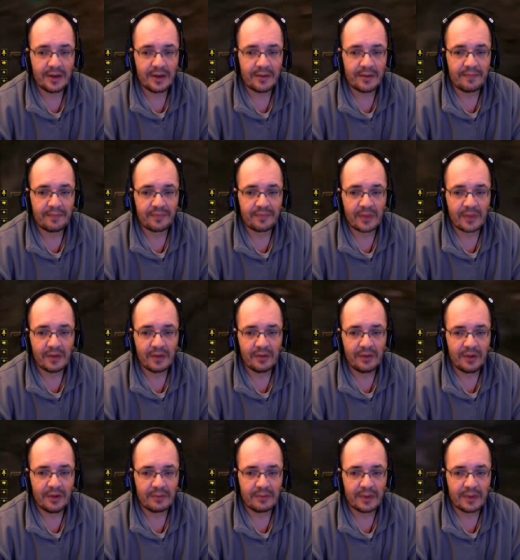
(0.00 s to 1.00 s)

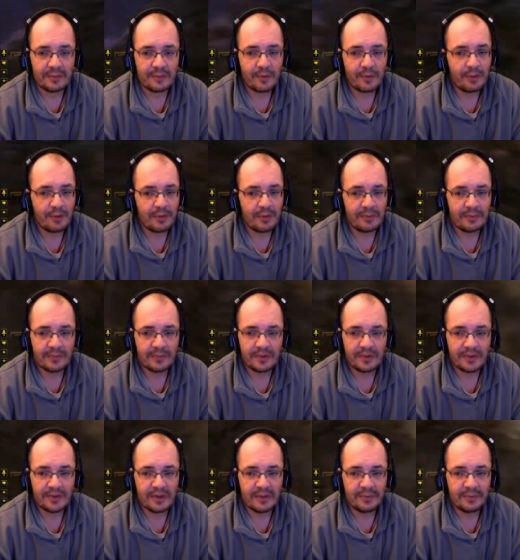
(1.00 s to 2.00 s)
not a big
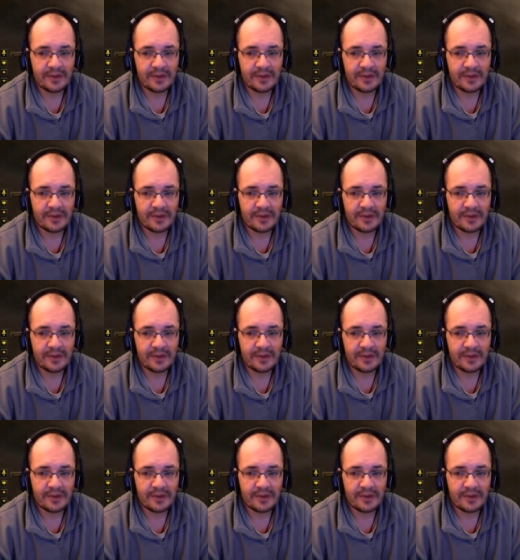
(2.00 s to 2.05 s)
problem.